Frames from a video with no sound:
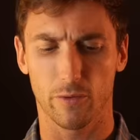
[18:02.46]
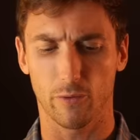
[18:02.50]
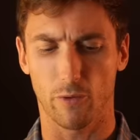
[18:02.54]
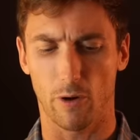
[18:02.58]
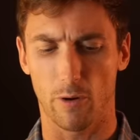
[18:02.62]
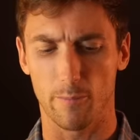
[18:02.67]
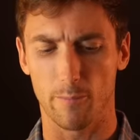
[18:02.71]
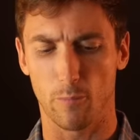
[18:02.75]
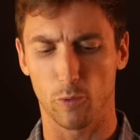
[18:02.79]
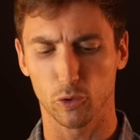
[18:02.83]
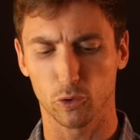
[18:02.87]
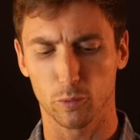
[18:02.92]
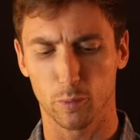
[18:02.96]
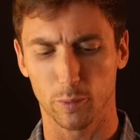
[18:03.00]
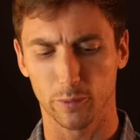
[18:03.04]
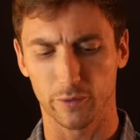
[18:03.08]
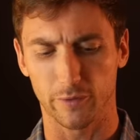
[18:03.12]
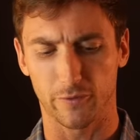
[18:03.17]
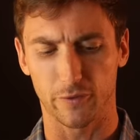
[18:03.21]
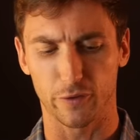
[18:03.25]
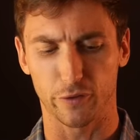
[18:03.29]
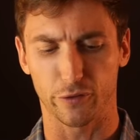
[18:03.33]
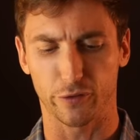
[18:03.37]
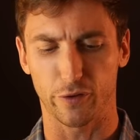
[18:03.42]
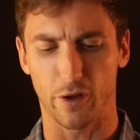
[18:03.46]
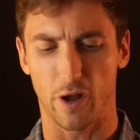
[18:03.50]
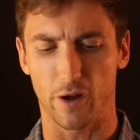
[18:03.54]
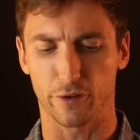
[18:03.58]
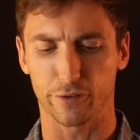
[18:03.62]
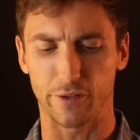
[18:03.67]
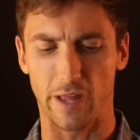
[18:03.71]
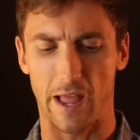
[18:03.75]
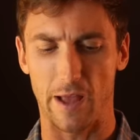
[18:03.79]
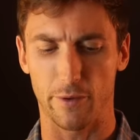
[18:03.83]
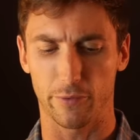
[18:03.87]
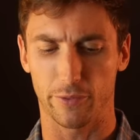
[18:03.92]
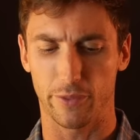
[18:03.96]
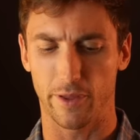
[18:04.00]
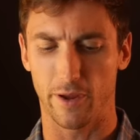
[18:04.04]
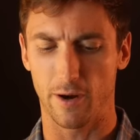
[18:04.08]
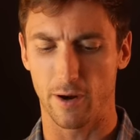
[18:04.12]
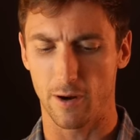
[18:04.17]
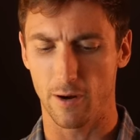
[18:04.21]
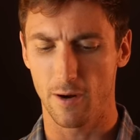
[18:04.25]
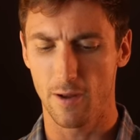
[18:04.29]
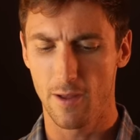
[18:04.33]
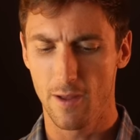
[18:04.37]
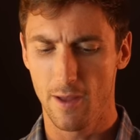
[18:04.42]
There are multiple different stocks out
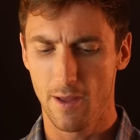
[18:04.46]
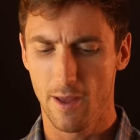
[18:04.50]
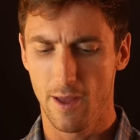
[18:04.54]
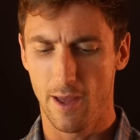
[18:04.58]
there.